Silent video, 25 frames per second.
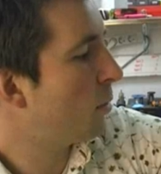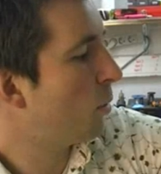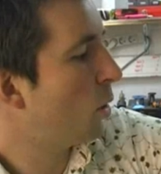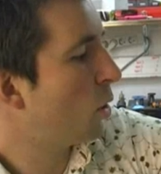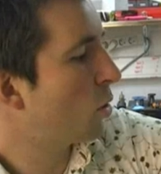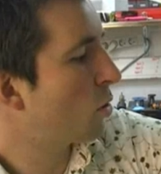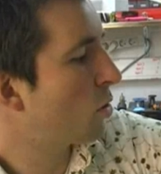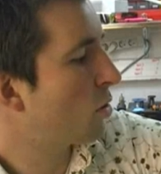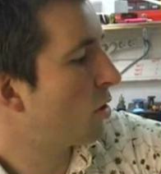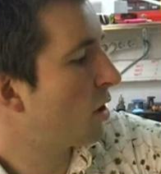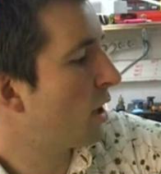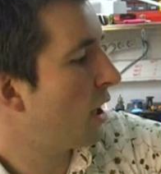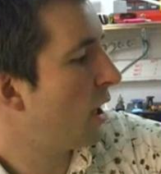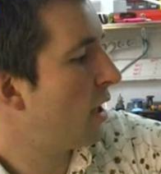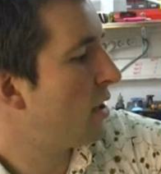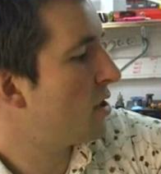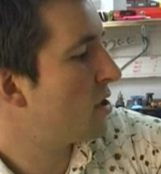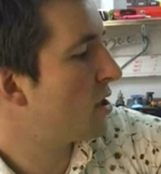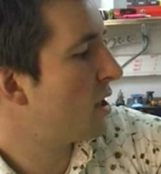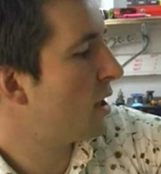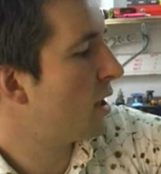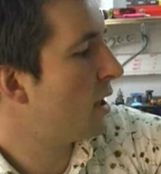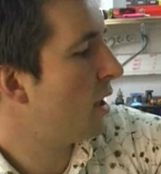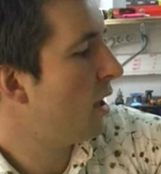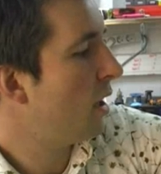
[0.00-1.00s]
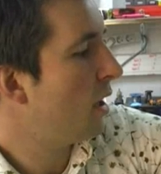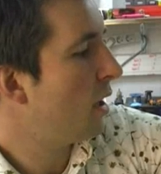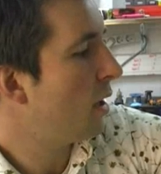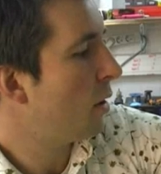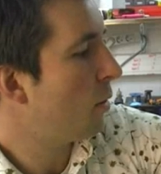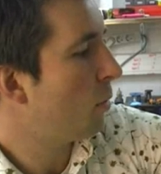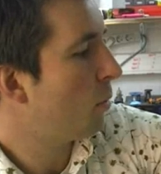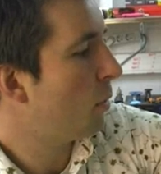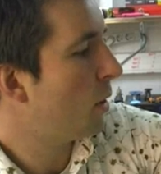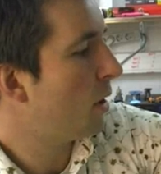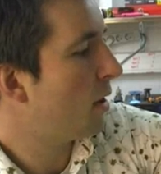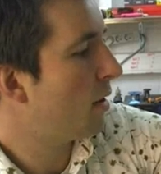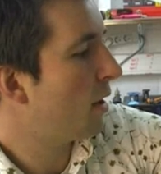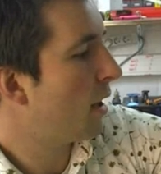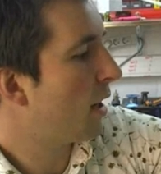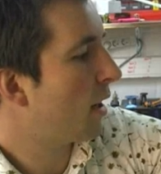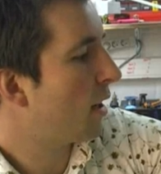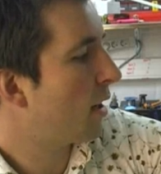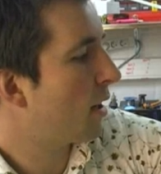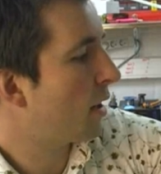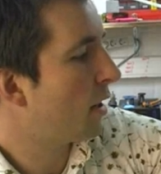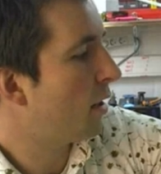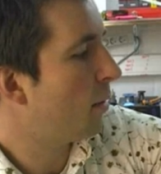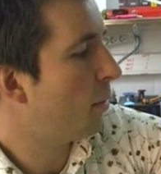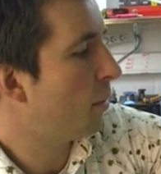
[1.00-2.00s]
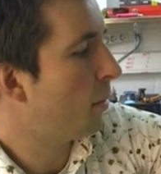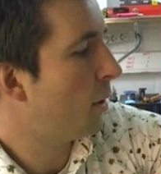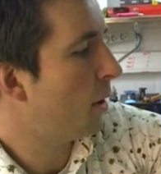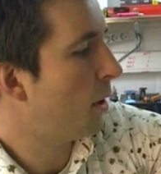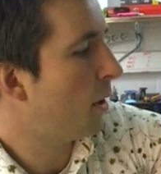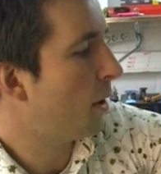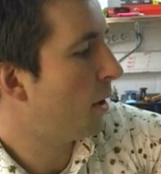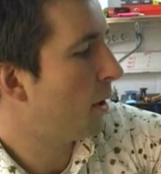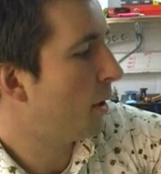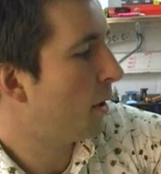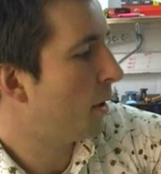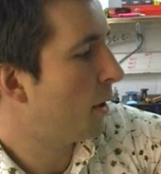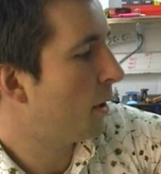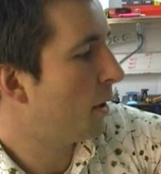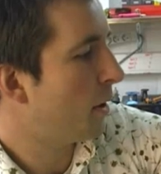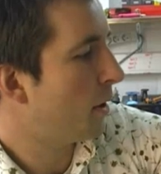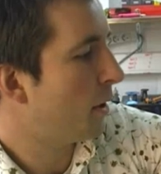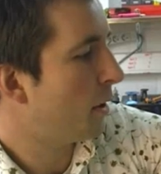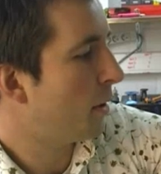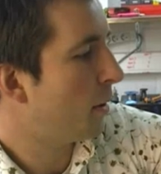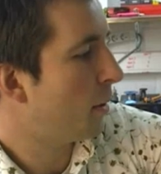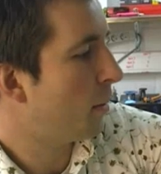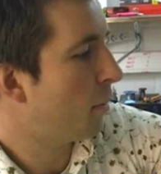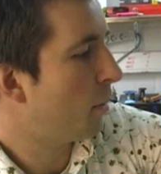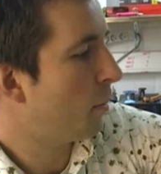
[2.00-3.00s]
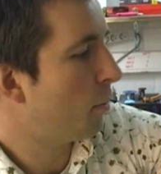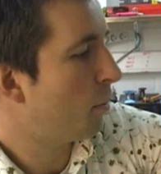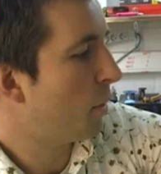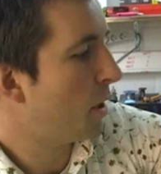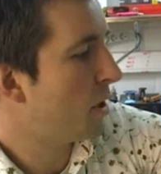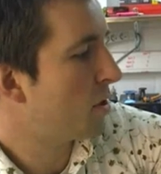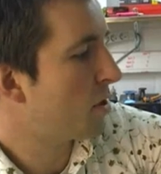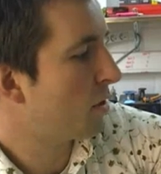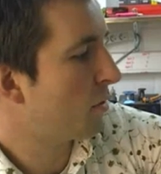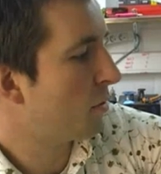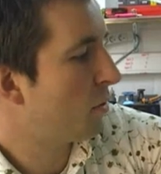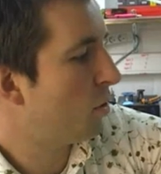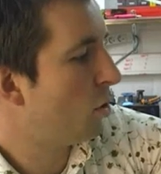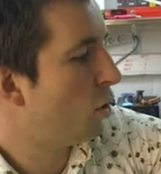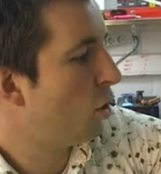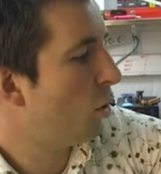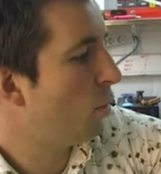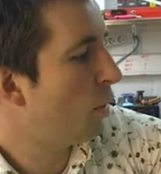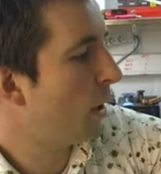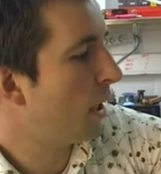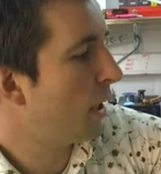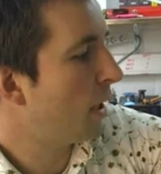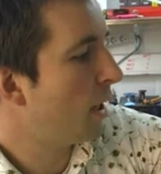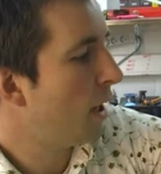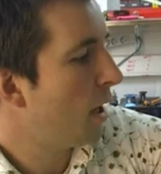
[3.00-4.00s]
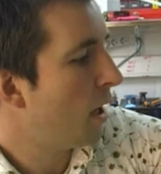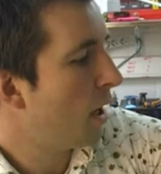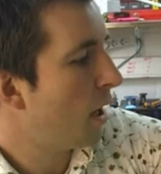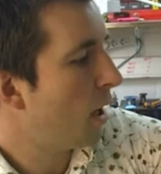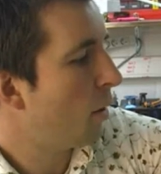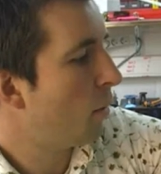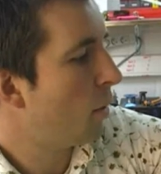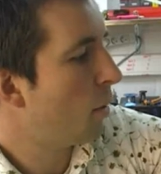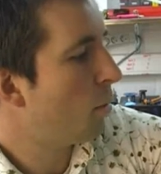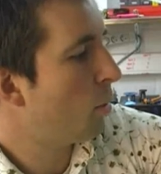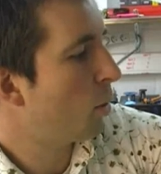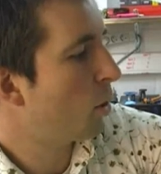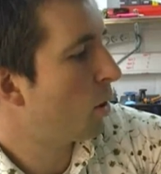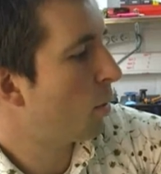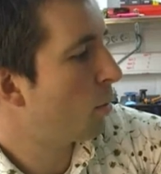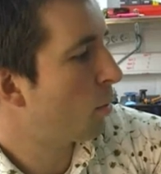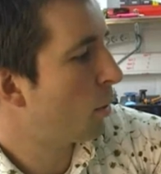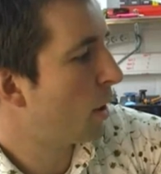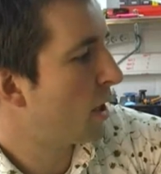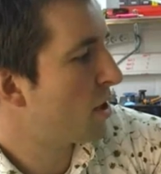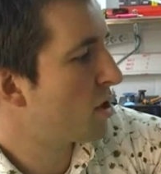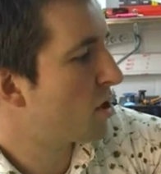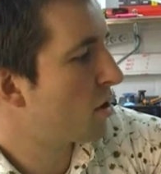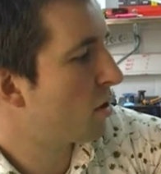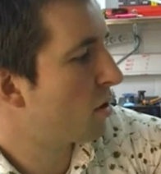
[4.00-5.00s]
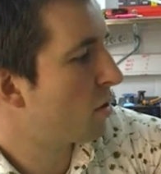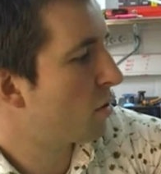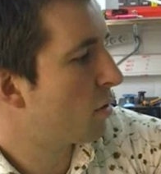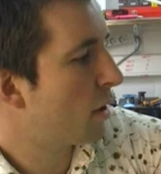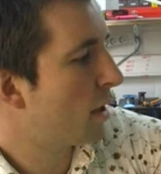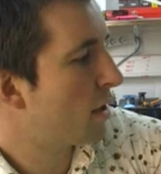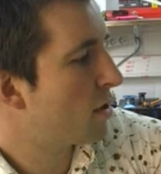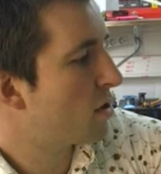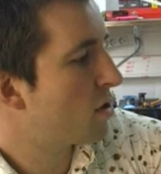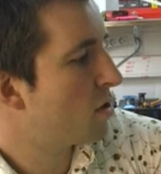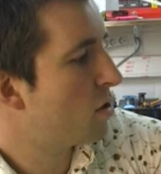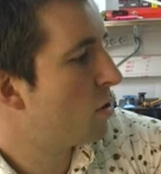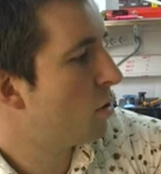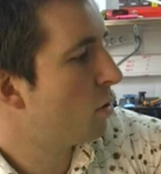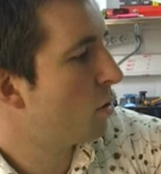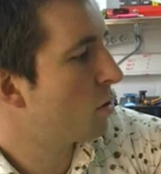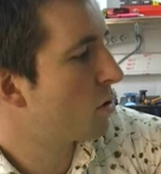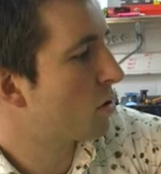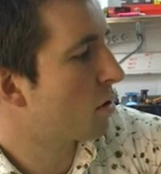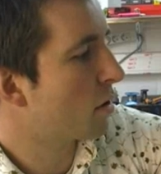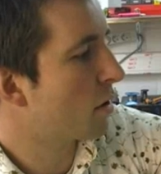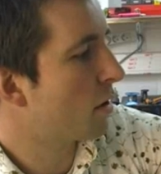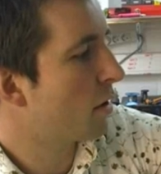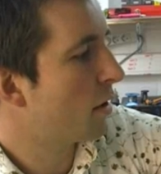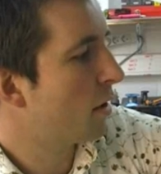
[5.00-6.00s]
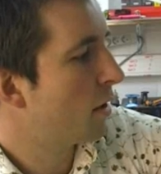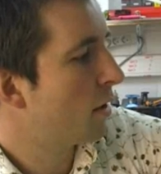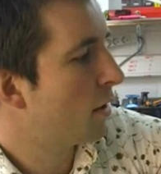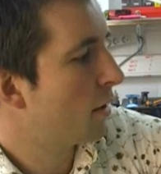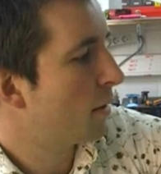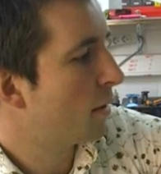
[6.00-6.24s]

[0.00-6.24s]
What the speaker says: the motor casing, we take a piece of tubing and we put a pressure transducer.